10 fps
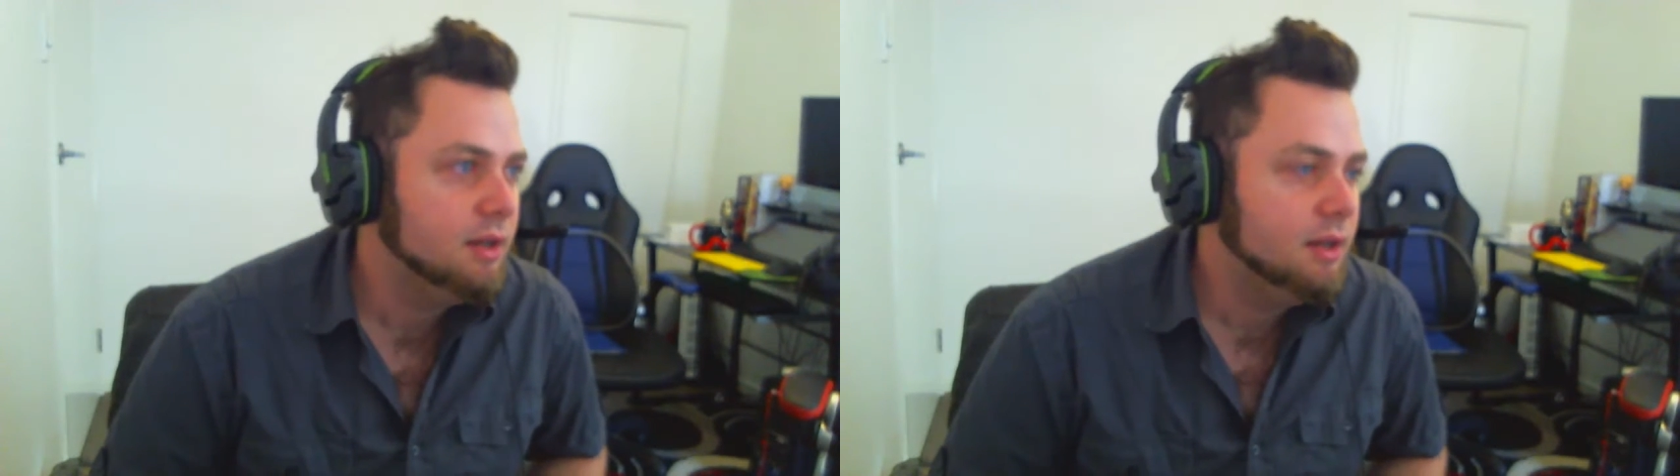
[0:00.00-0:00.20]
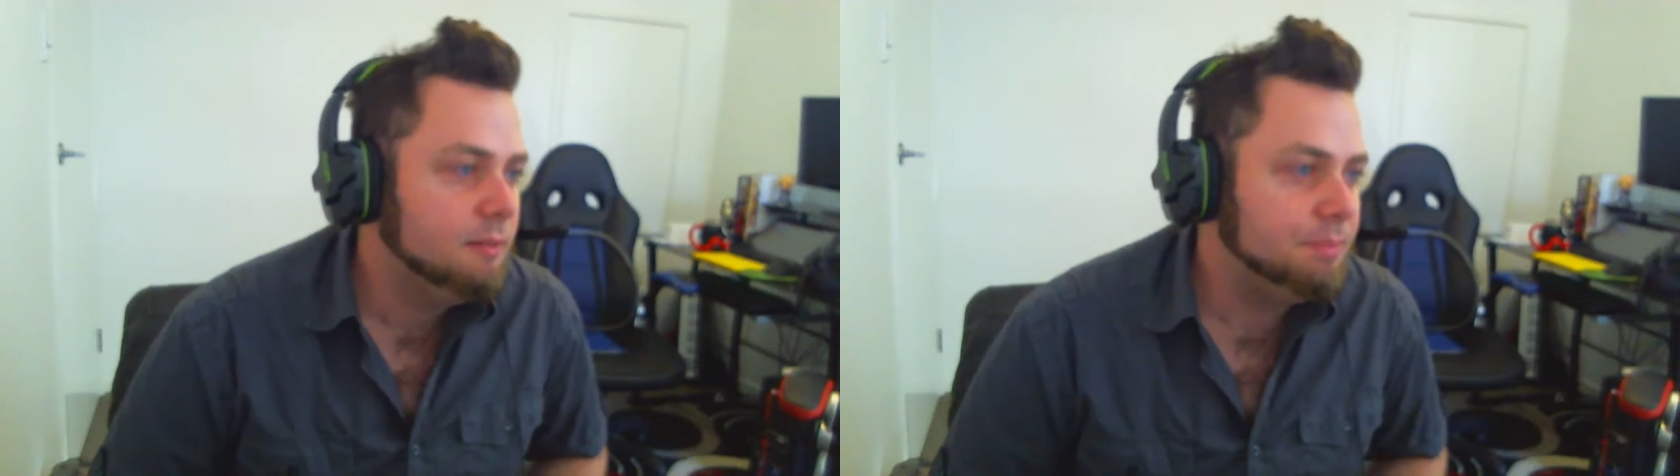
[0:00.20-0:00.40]

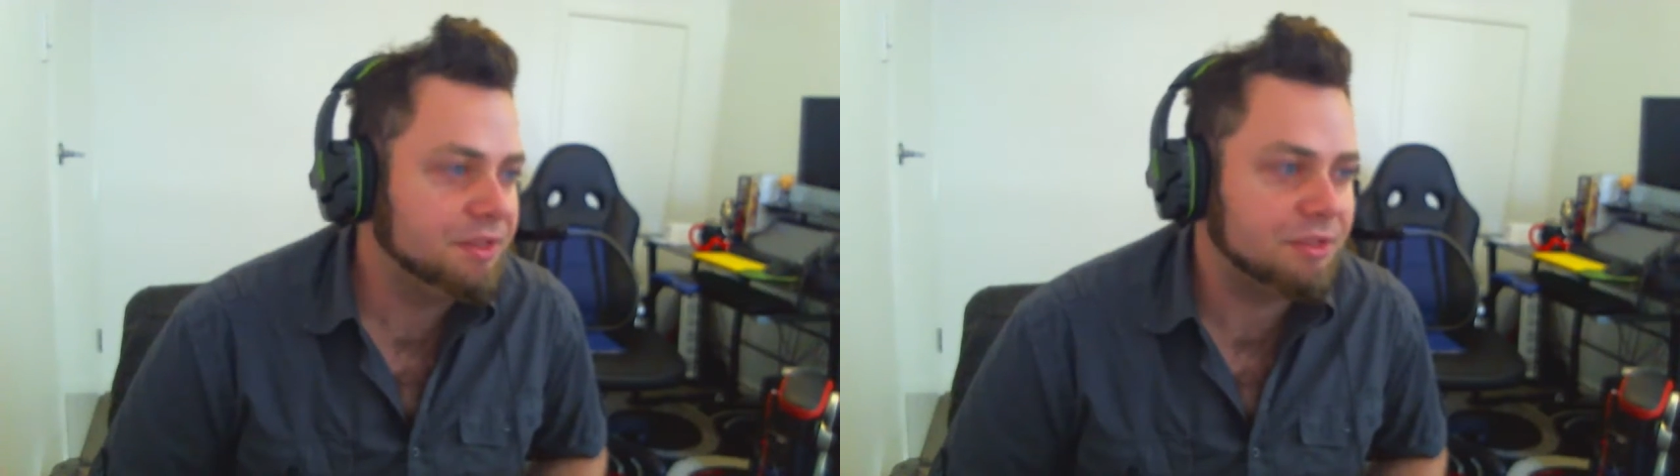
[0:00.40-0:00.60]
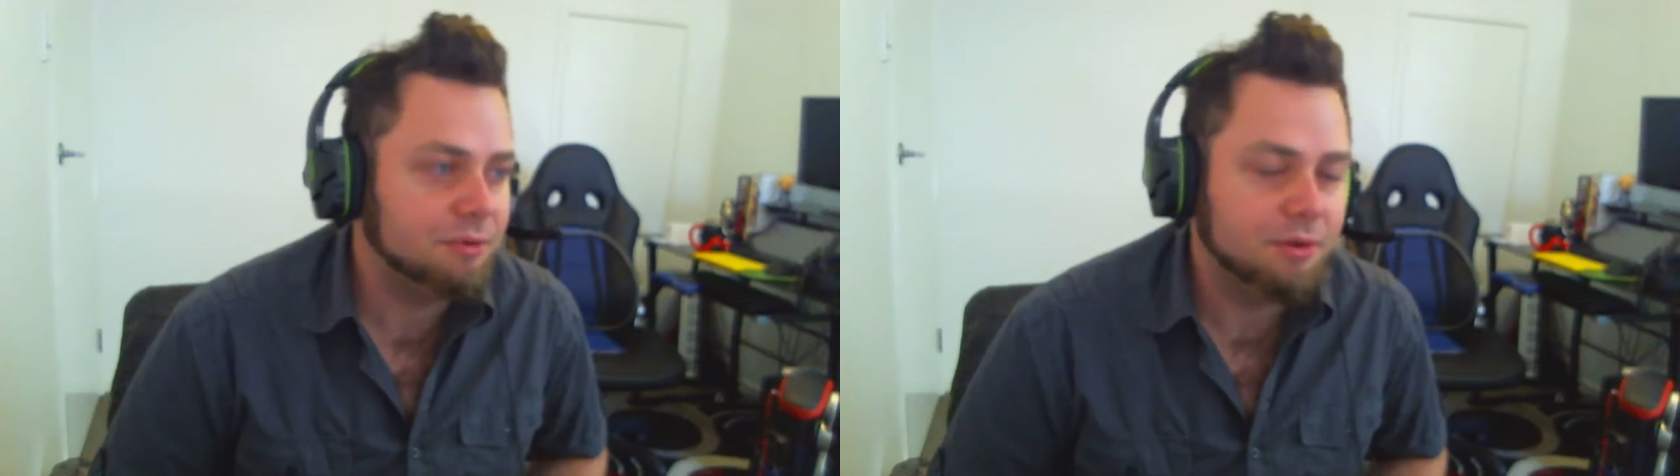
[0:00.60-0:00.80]

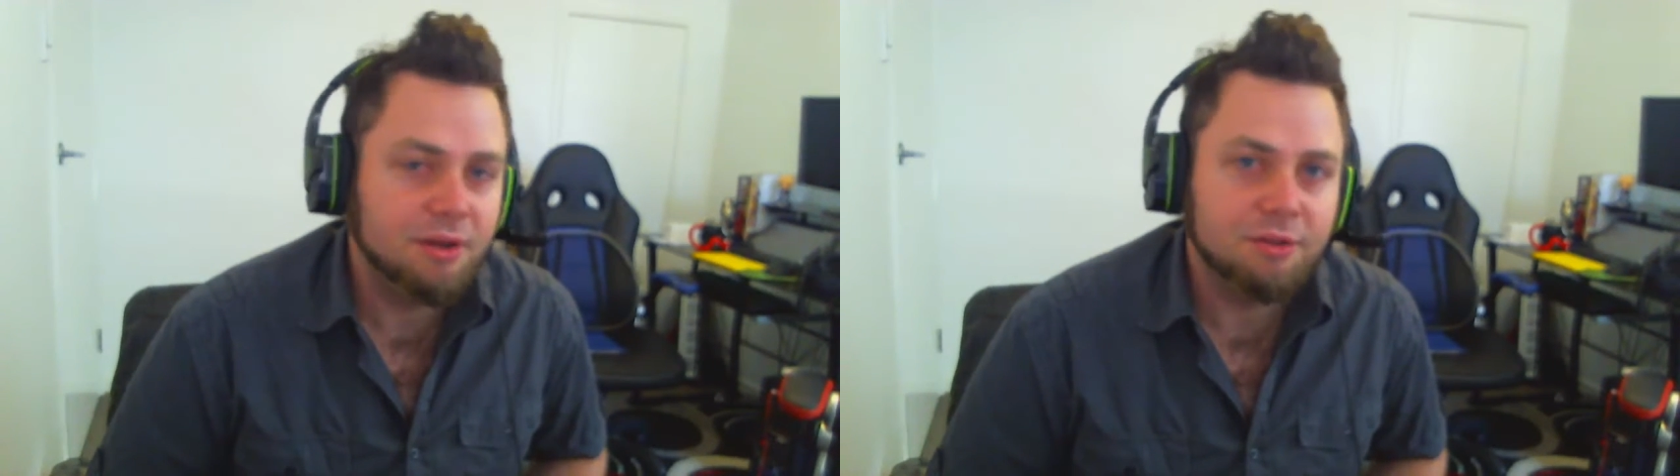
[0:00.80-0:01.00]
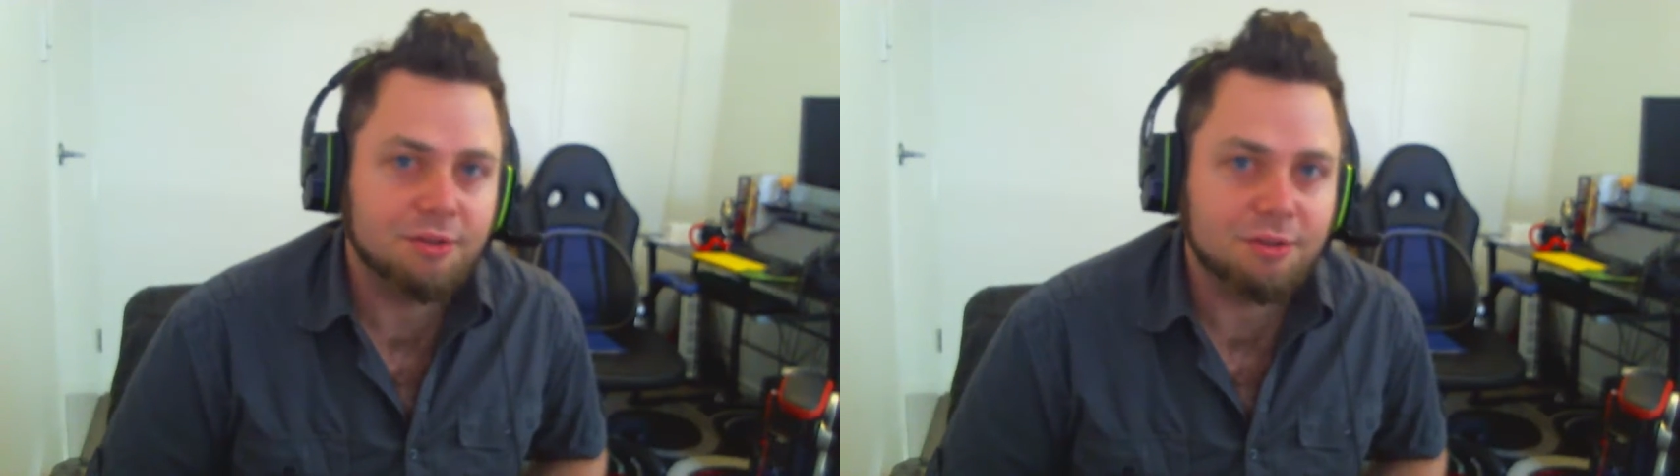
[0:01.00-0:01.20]
Bitsorter
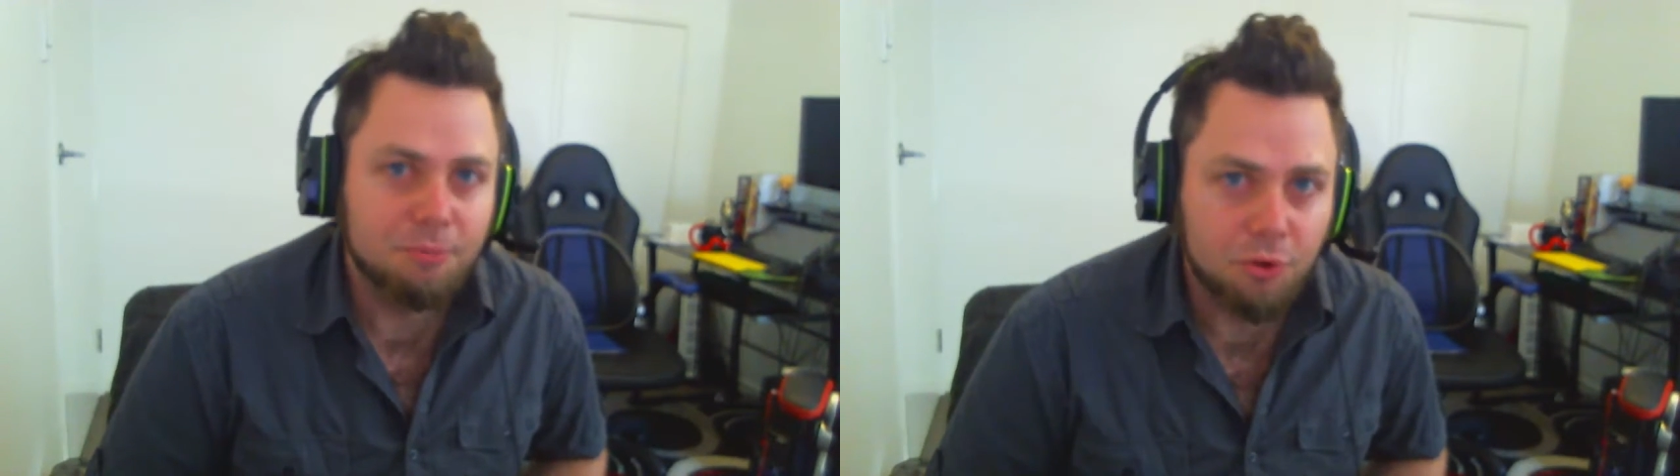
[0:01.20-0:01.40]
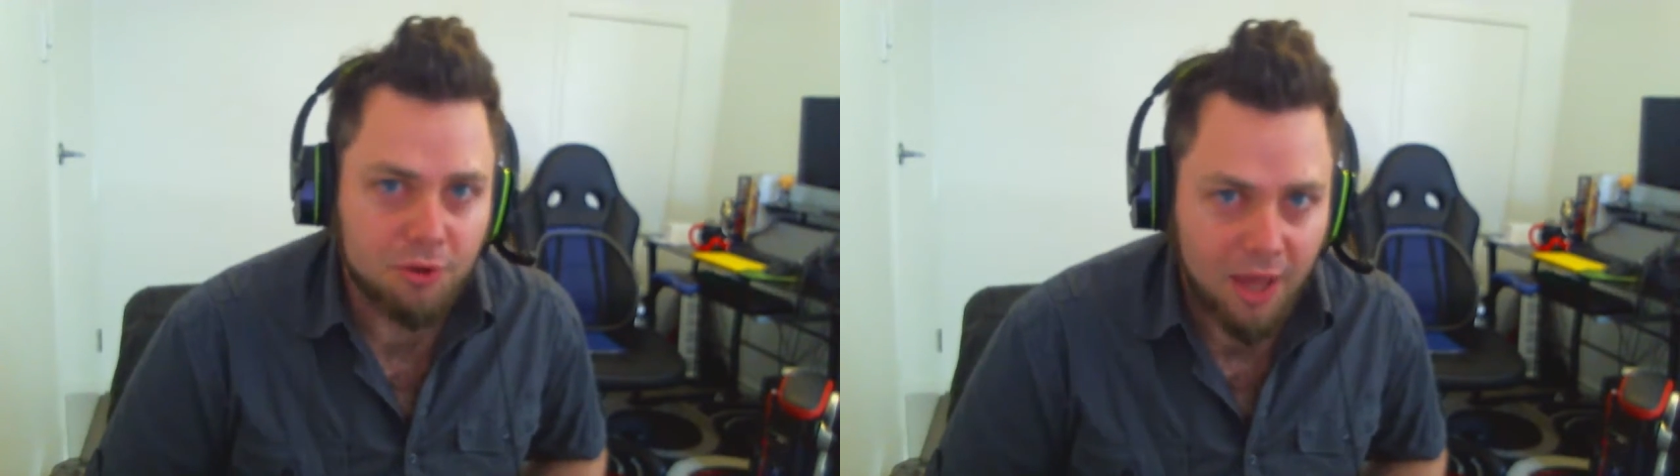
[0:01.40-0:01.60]
is a
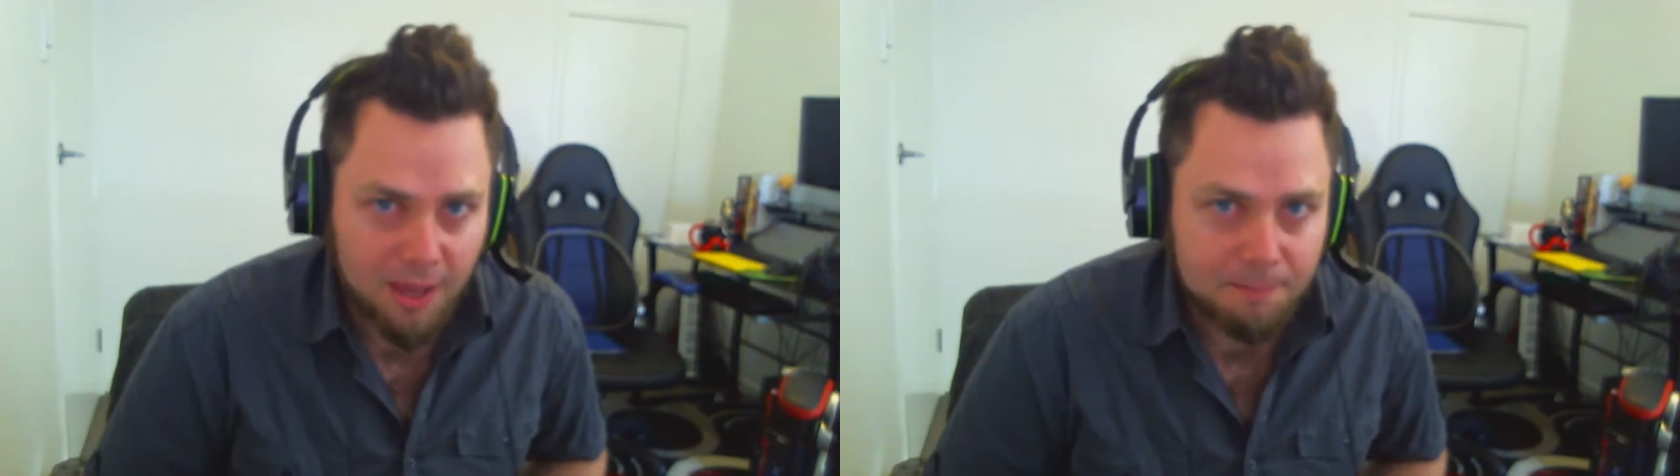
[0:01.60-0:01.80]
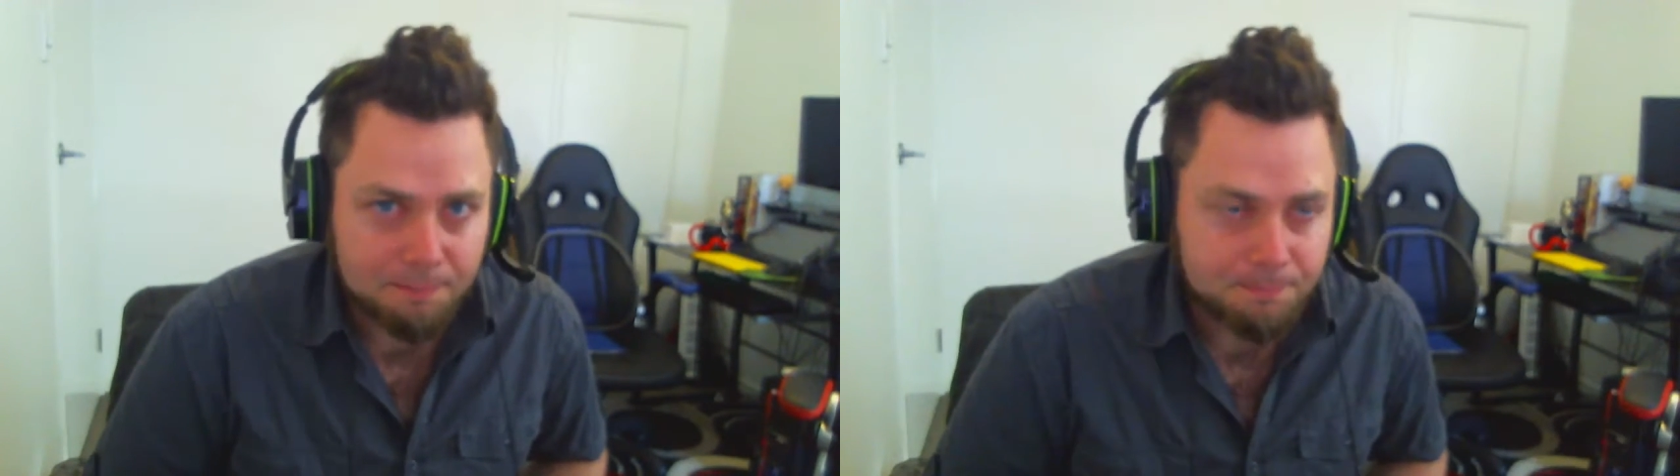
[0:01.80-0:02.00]
small game.